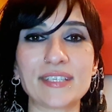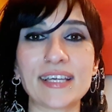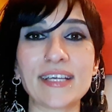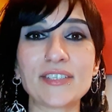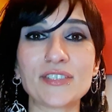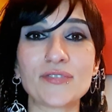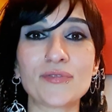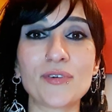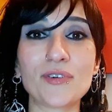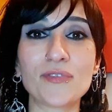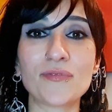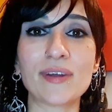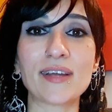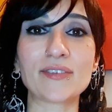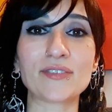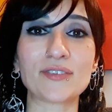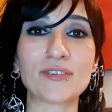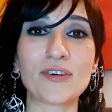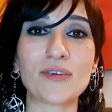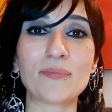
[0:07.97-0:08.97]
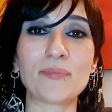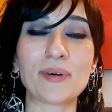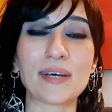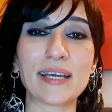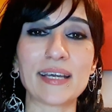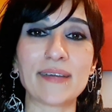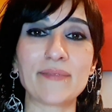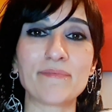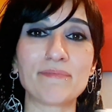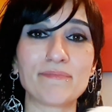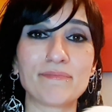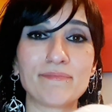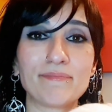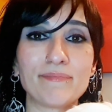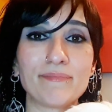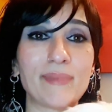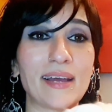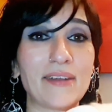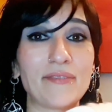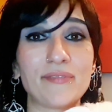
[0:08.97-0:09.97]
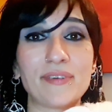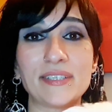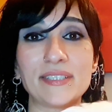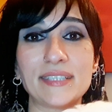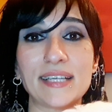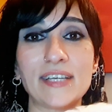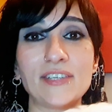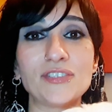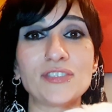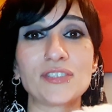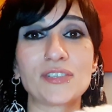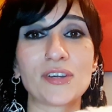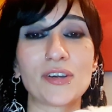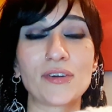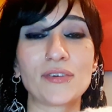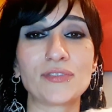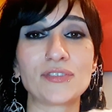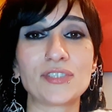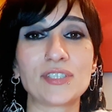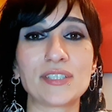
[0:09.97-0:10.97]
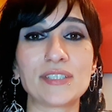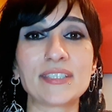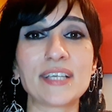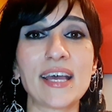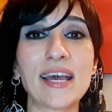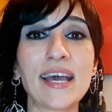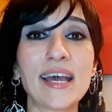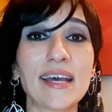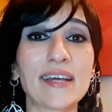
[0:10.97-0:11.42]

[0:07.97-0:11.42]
It gets thrown around a lot by manifestation coaches.